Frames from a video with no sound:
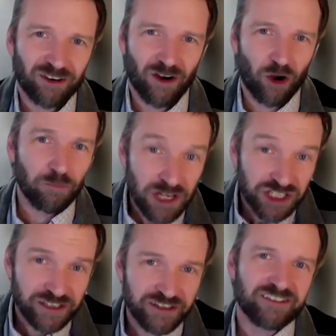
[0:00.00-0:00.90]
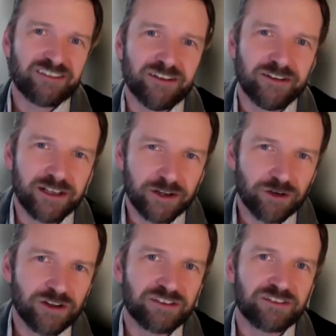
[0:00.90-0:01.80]
our mission is to
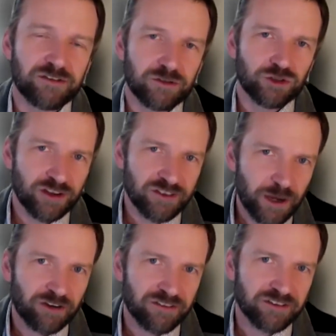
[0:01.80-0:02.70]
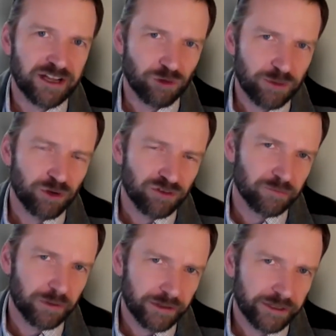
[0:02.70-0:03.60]
increase transparency and
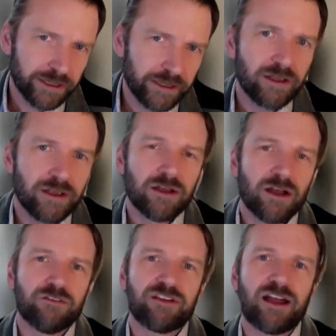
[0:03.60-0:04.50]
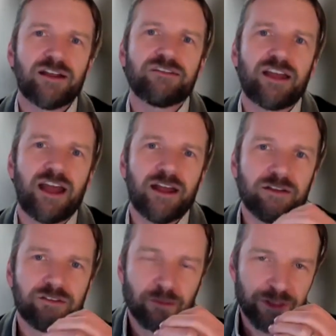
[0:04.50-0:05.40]
reproducibility of science,
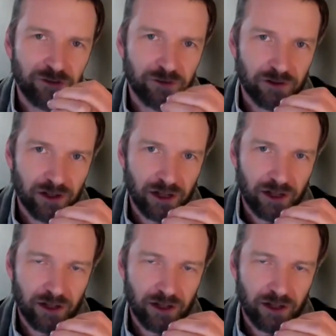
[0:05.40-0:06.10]
and something